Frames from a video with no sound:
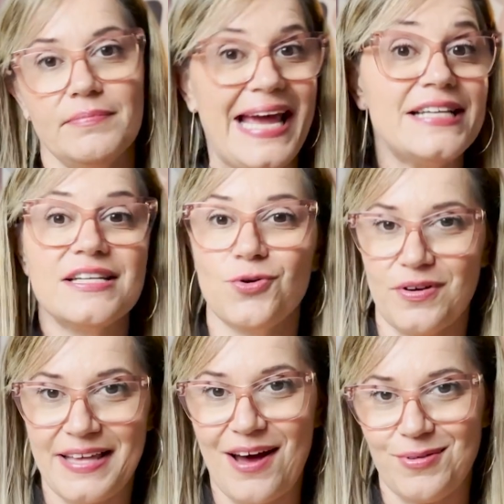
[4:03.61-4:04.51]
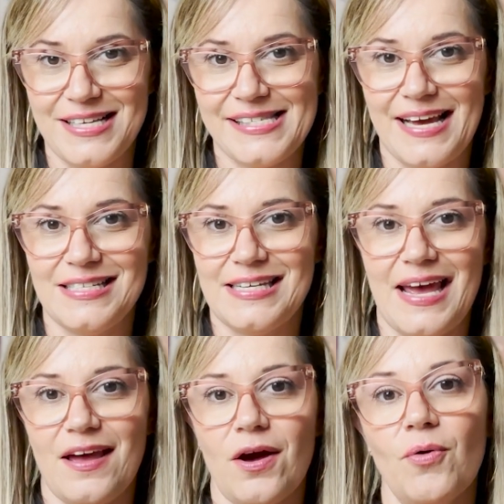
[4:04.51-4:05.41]
Into North County, San
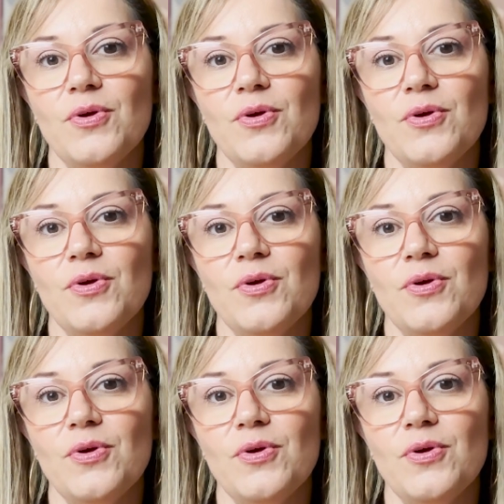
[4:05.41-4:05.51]
Diego.